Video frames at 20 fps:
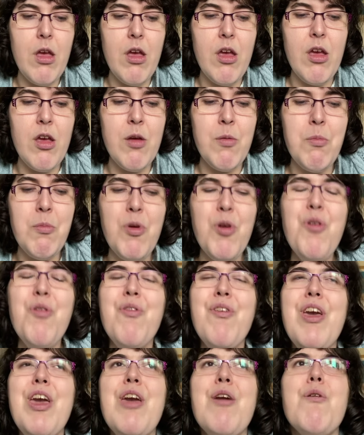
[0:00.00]
A
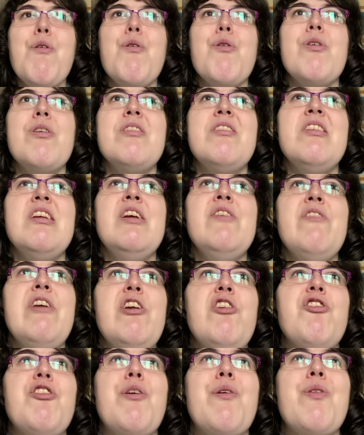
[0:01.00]
movie or a
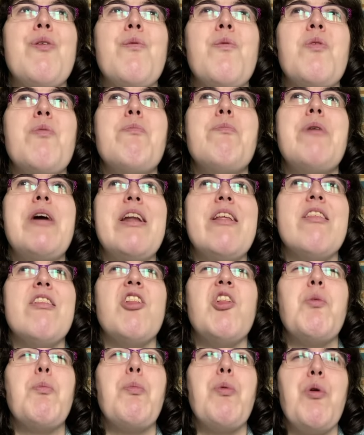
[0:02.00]
TV show that was better
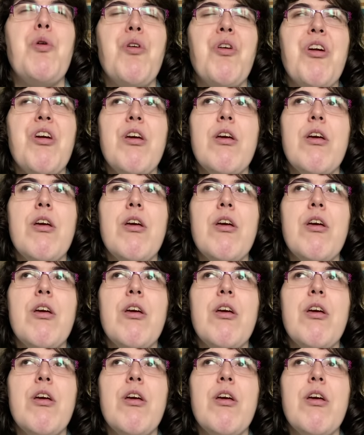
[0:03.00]
than the book?